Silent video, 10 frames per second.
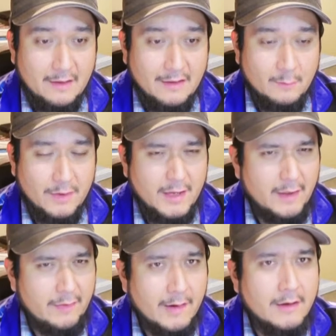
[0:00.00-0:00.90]
And then one
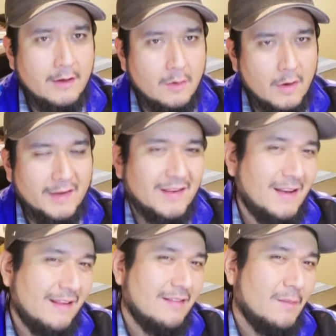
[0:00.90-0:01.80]
day I said, you know what, because I
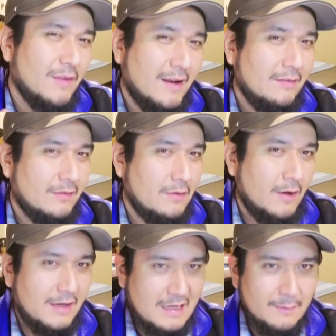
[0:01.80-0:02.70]
like sometimes to go
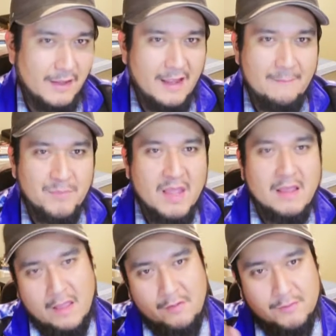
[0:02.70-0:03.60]
on eBay
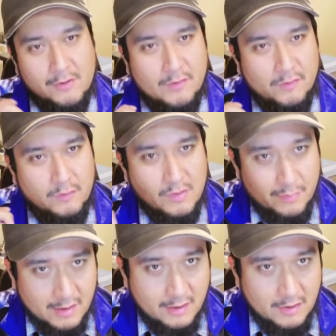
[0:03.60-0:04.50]
and search through the
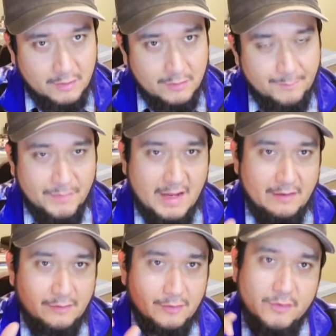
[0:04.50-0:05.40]
barcode
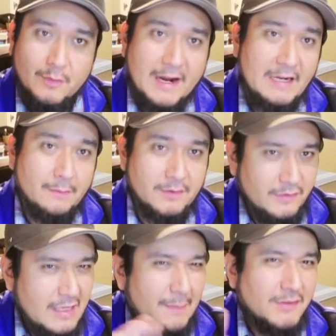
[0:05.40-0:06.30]
and search for items just
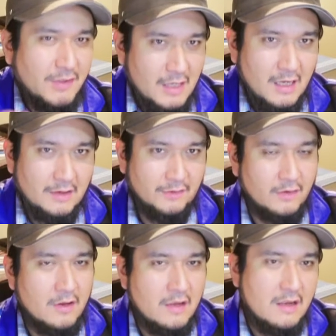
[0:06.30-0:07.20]
to see how much it
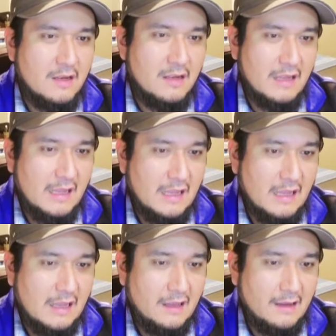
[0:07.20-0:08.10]
costs.
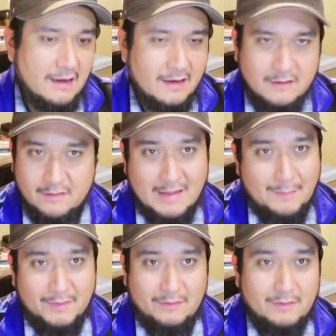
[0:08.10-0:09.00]
And I just
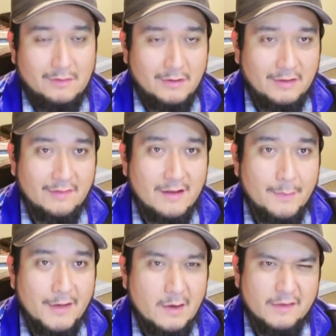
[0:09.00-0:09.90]
happened to look this
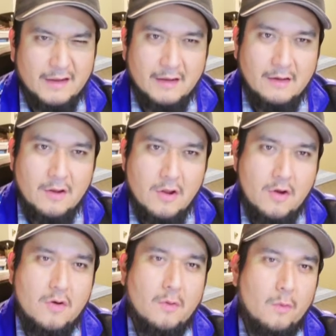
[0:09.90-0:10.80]
up and I was like,
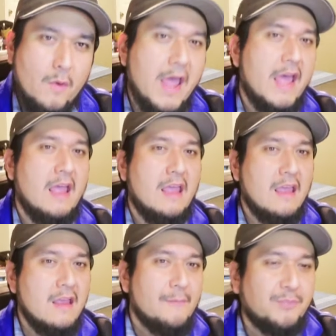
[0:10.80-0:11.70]
no way,
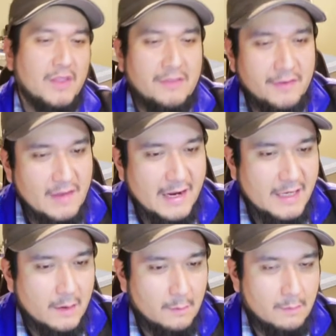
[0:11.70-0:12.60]
this
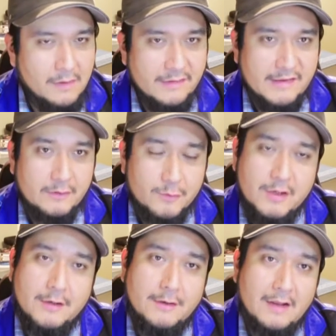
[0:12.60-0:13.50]
item is like
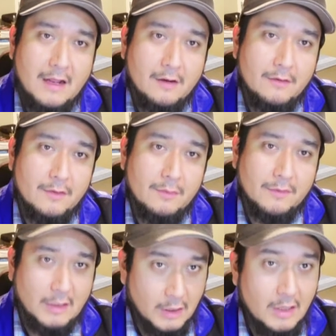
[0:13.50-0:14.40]
$300
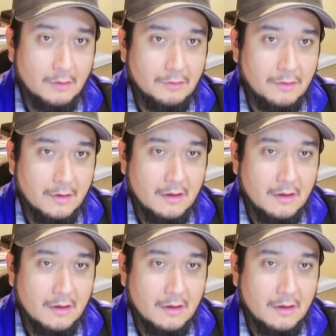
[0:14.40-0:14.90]
with the cologne.